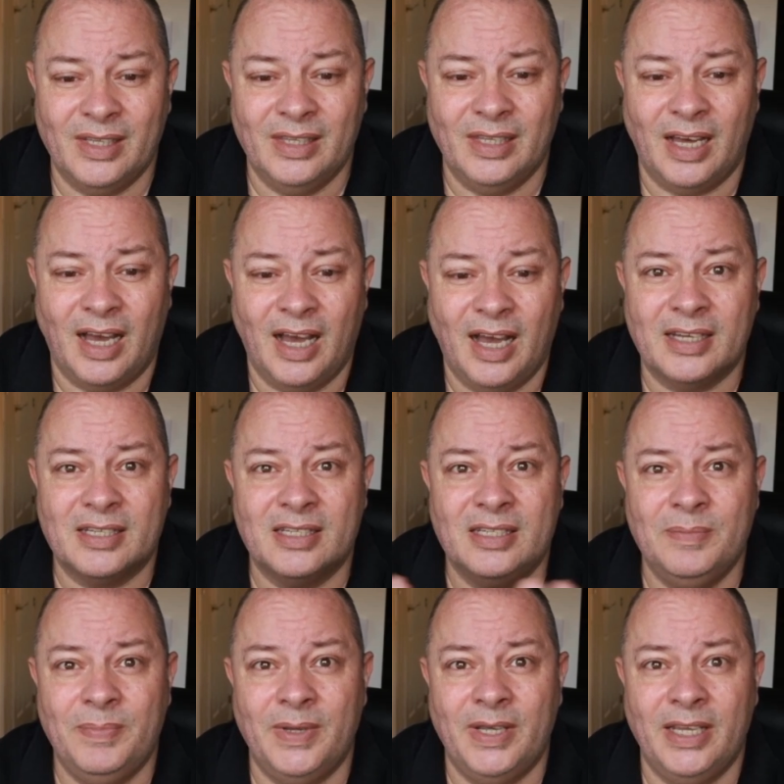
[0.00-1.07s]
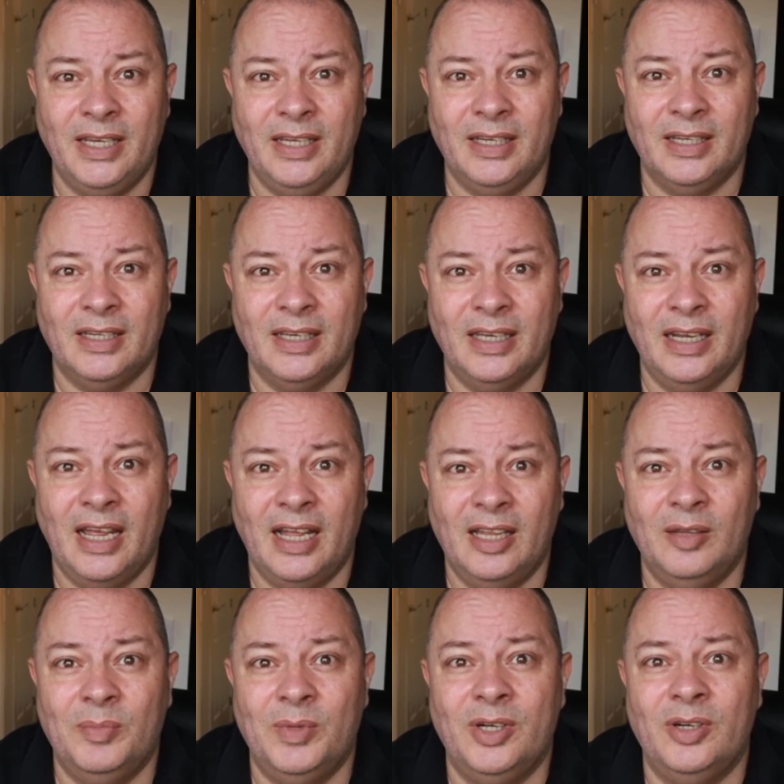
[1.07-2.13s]
There has to be an
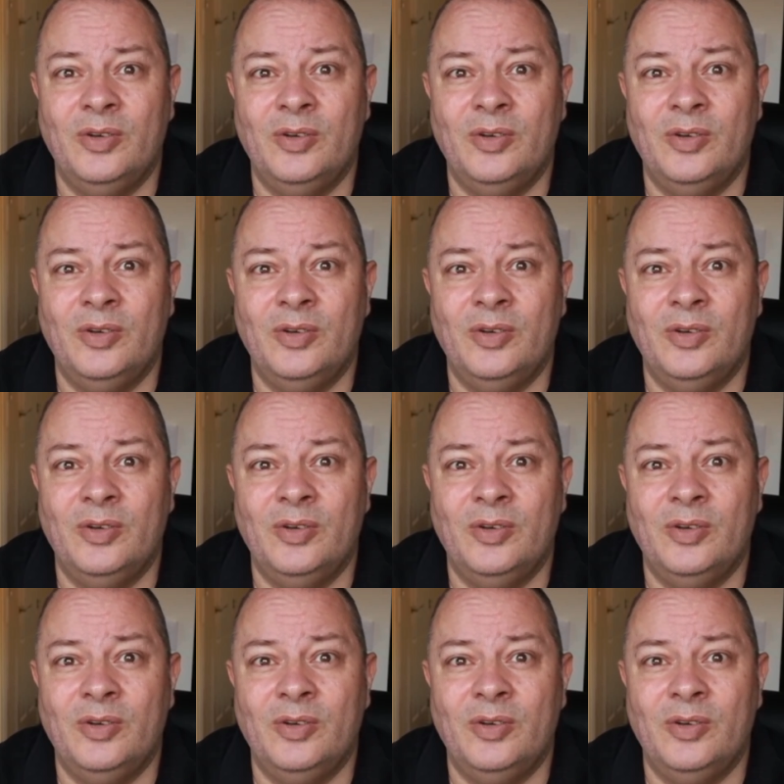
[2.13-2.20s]
element